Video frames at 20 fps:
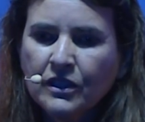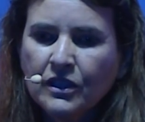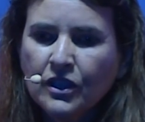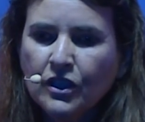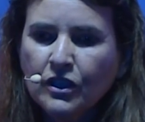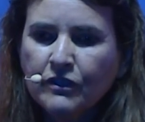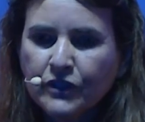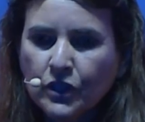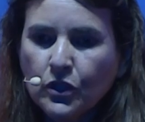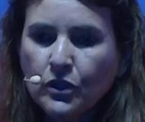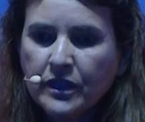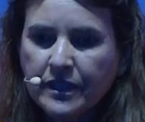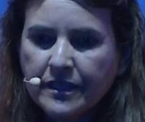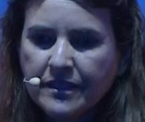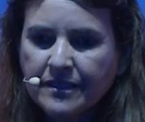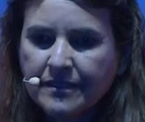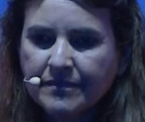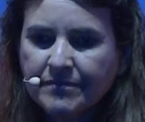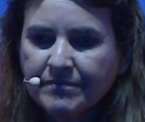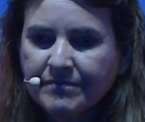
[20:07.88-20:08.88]
Of
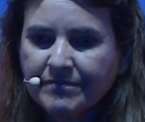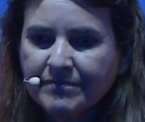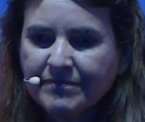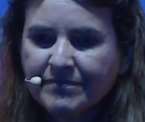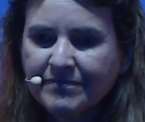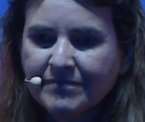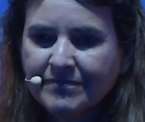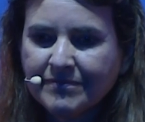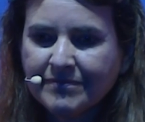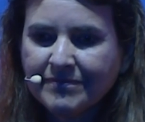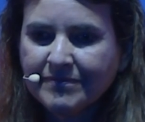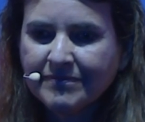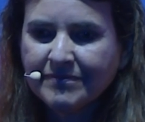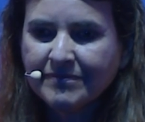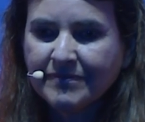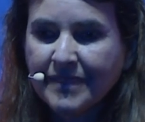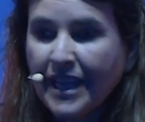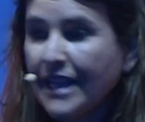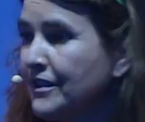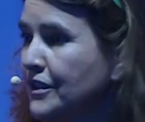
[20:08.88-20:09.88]
course,
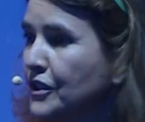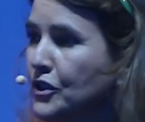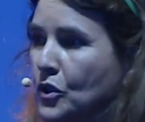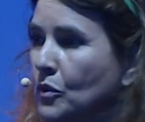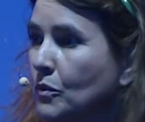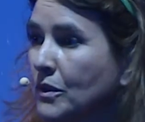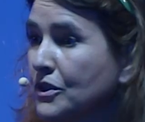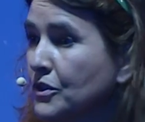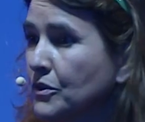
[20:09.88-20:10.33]
I didn't know what